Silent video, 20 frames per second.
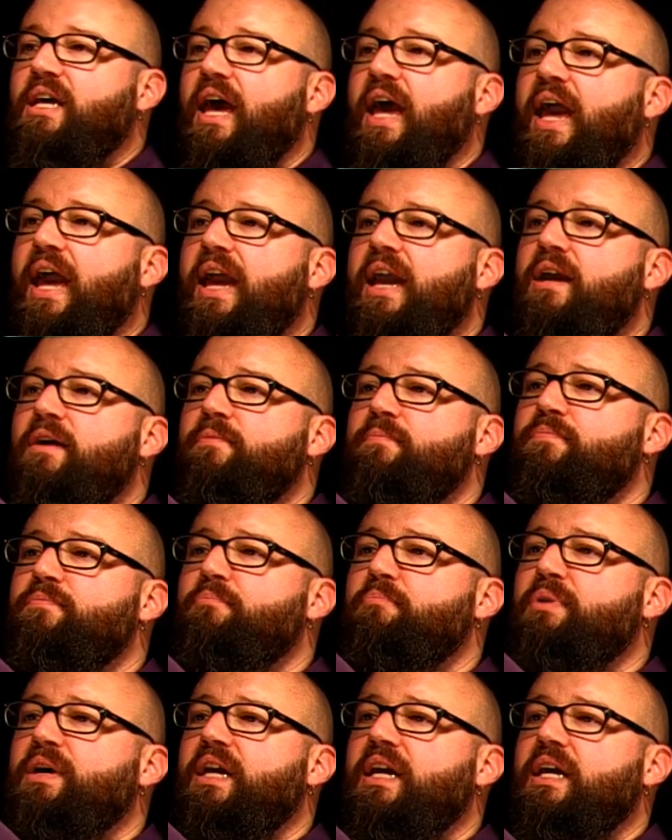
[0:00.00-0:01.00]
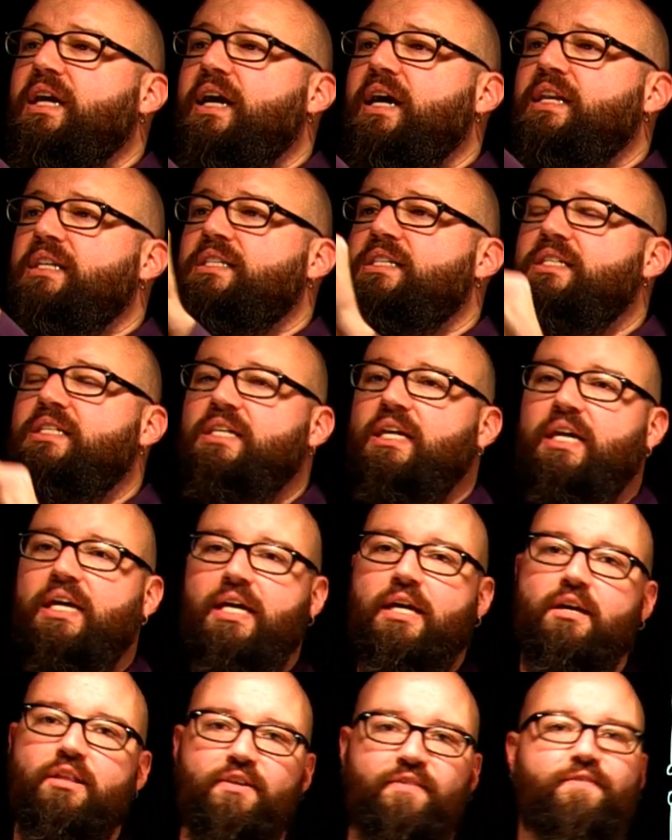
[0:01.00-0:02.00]
A, B, and C.
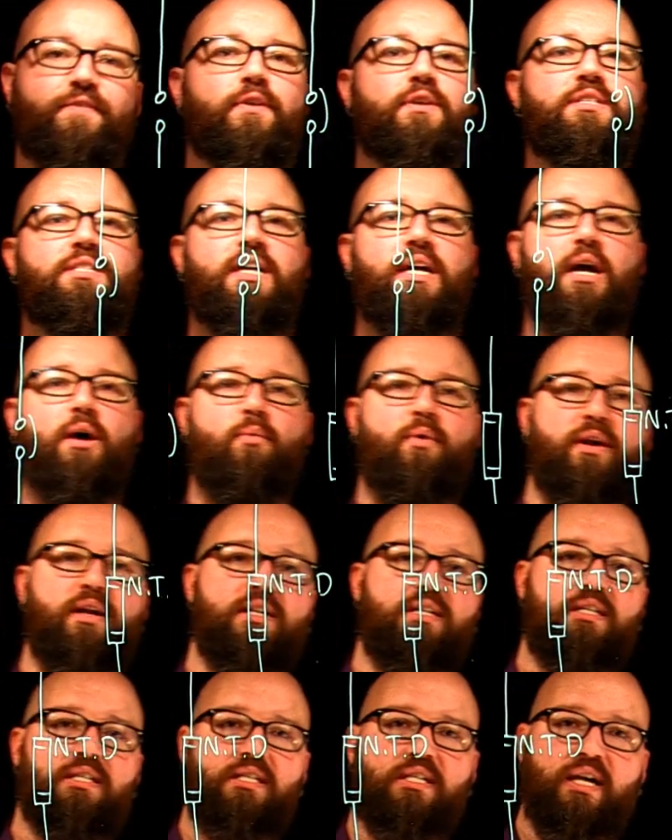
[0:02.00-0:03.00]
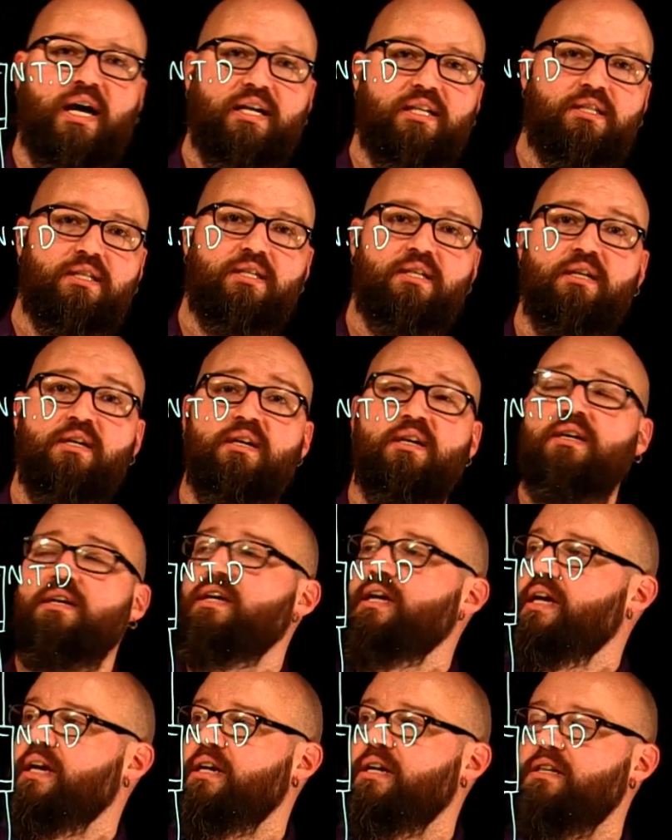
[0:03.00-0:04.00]
The first thing I want to discuss
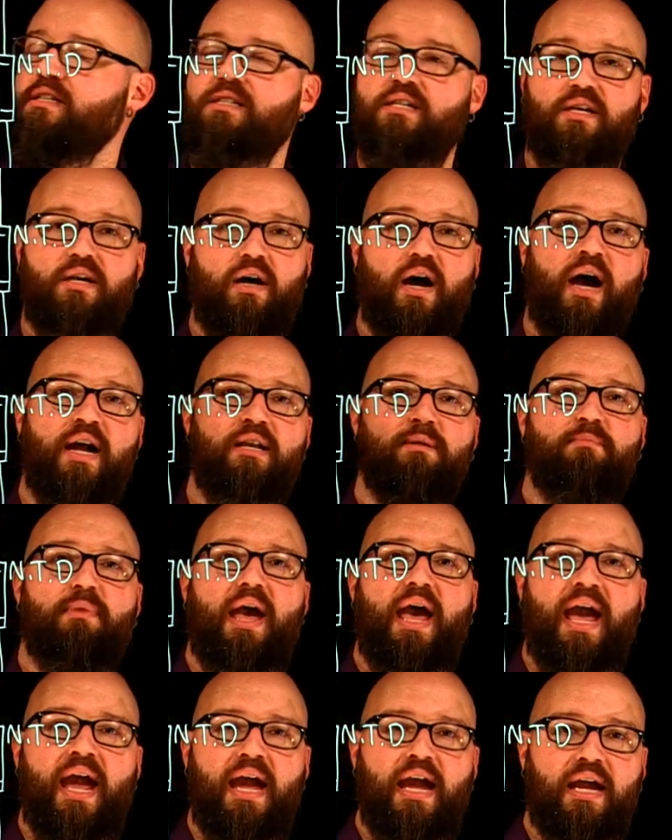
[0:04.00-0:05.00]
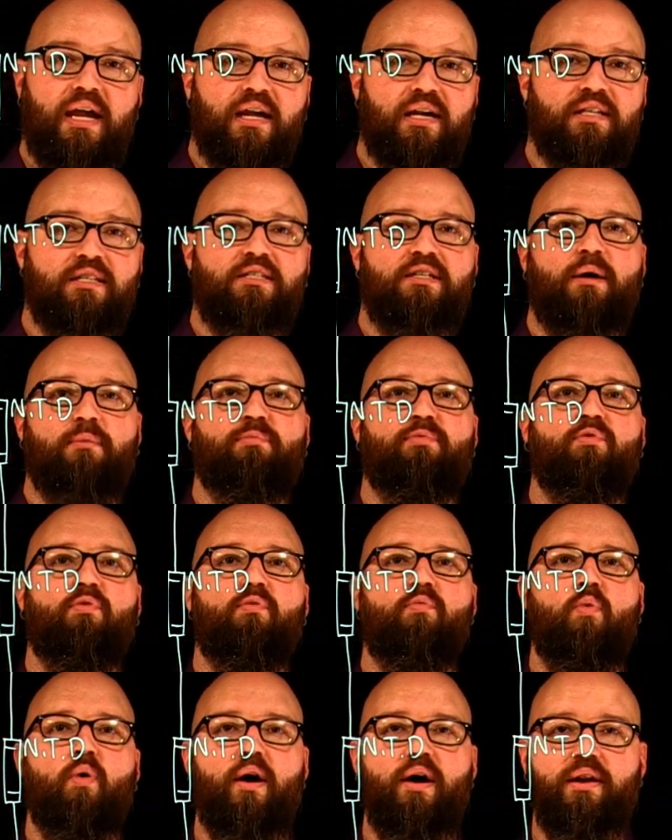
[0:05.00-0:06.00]
is item A in subrule
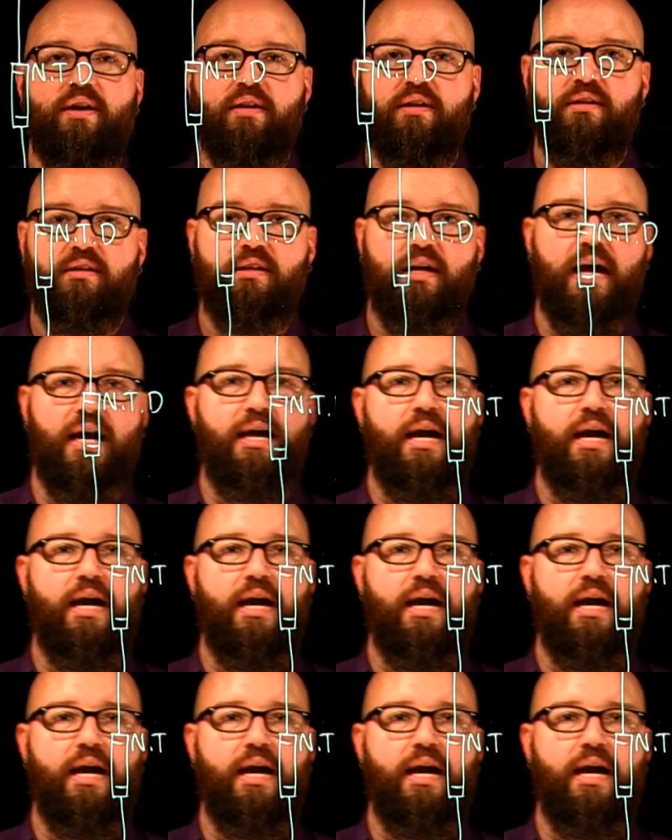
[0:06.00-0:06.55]
1. Okay?